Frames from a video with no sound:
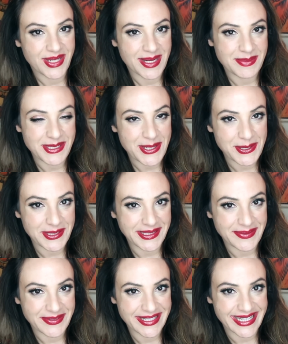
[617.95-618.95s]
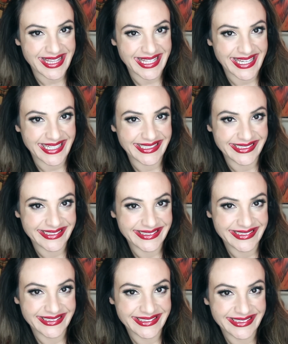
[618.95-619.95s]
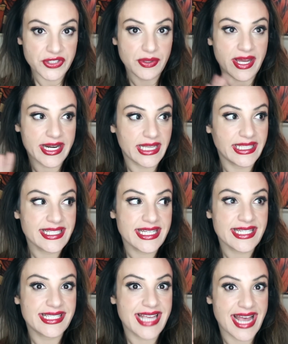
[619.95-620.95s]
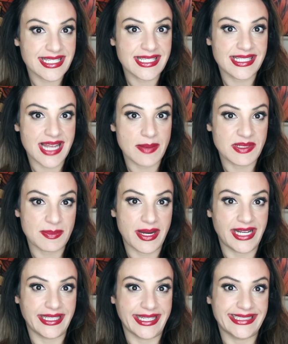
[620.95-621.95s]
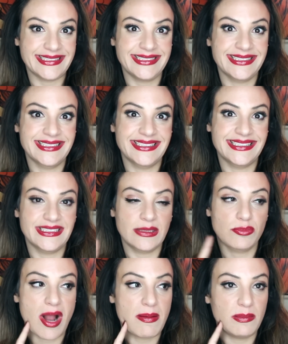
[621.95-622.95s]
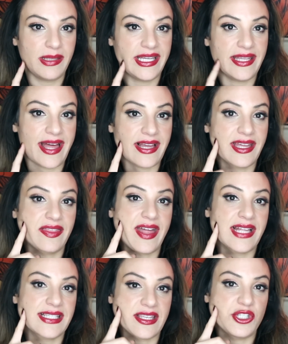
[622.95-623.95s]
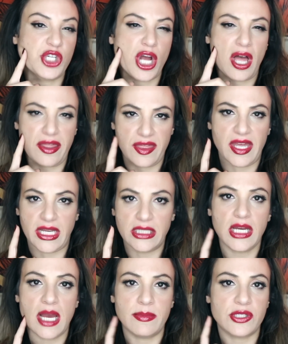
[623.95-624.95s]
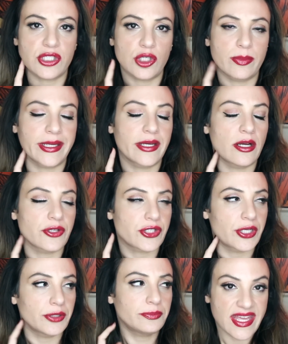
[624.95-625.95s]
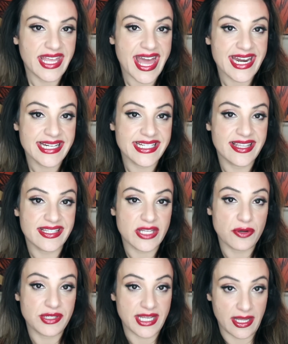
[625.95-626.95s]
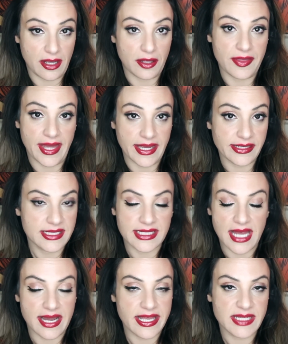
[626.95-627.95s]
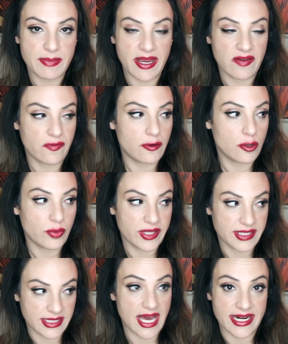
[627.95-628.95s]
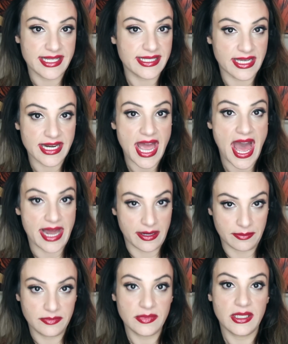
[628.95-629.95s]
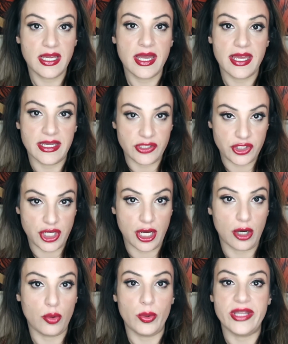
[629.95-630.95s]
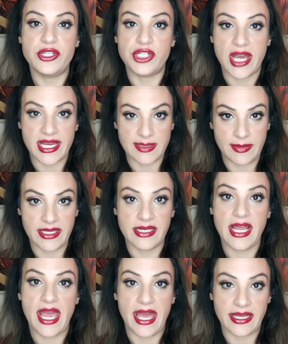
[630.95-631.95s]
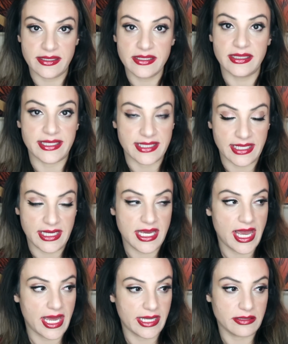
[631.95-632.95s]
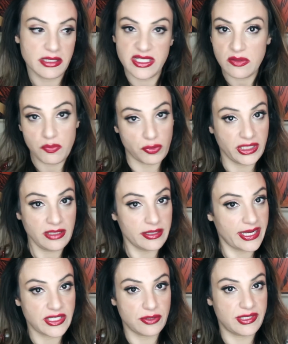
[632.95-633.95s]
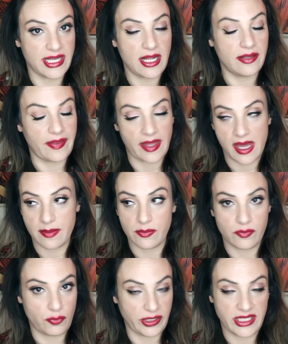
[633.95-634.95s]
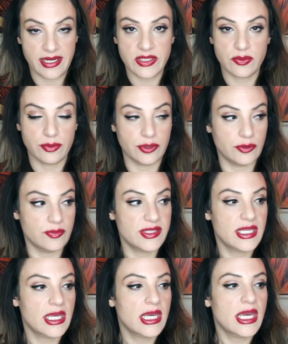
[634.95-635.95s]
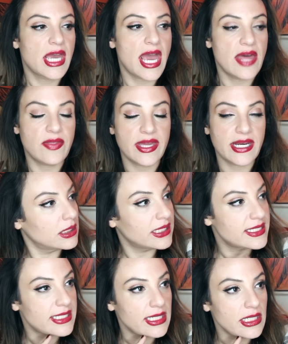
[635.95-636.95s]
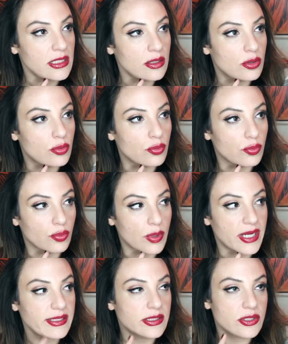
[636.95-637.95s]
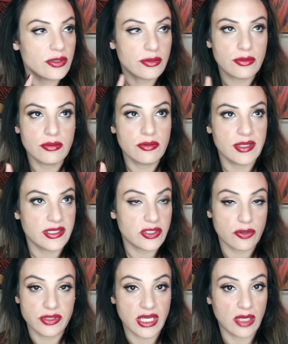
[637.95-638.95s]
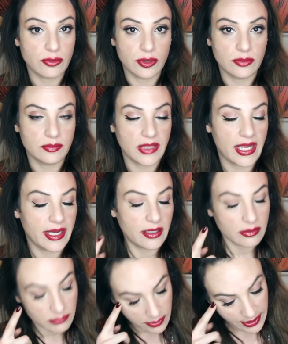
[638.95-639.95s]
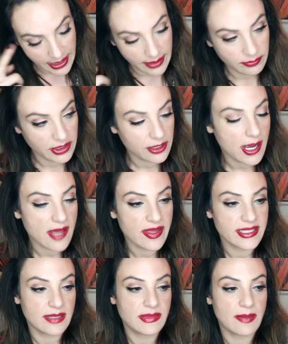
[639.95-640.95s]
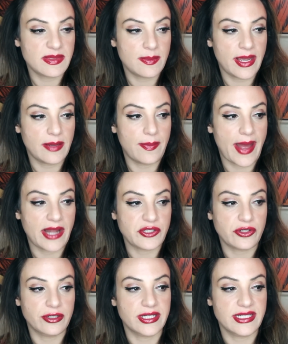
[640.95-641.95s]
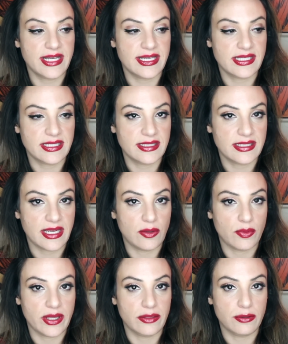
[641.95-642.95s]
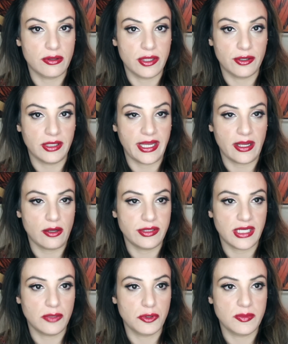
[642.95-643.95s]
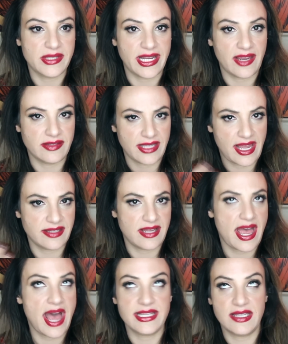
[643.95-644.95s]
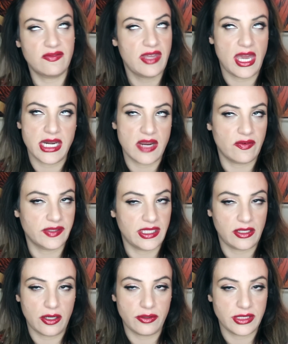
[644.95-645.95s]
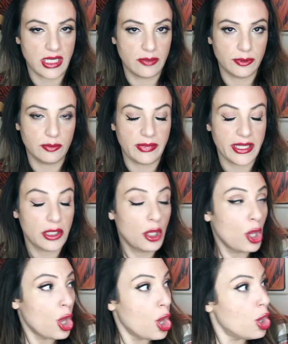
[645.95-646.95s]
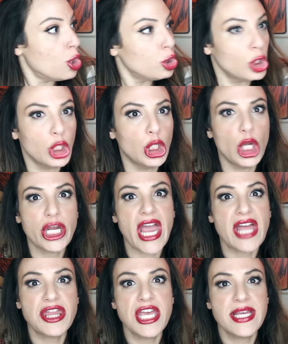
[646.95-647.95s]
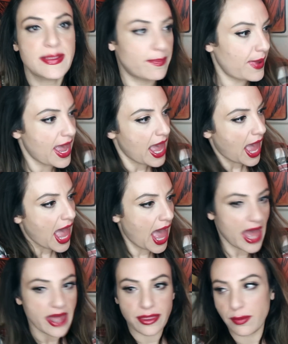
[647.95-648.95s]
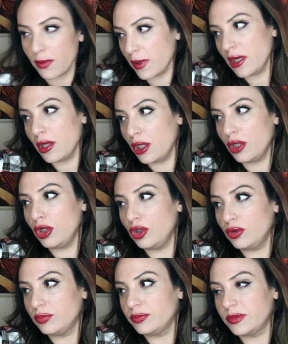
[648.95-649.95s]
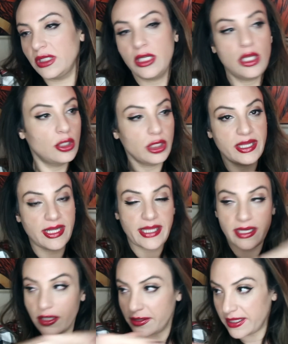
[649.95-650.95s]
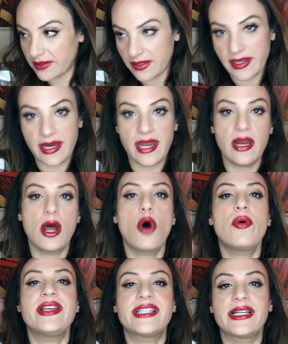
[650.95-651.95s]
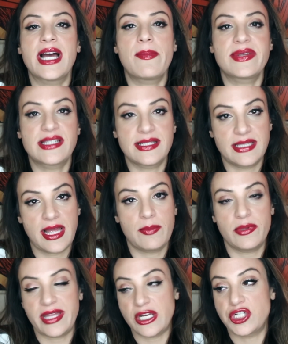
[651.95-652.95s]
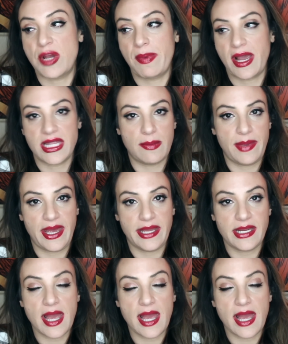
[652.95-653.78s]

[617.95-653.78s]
And I'm totally worth it. So honey, Lizzie hasn't stopped smiling. And probably like that's a jaw thing, I'm assuming also. They get into this hotel that Scotty has paid for with Scotty's son Adam in tow with Jasmine and Lizzie. And it's a really nice hotel. They got them really nice rooms. And then Lizzie runs through this hotel room like, okay, you know how they sometimes make bachelor contestants like run through their like hotel rooms like as if they had never seen a hotel room, like, look at this bathroom. And then like, you know, like then it always encompasses them with like jumping on the bed.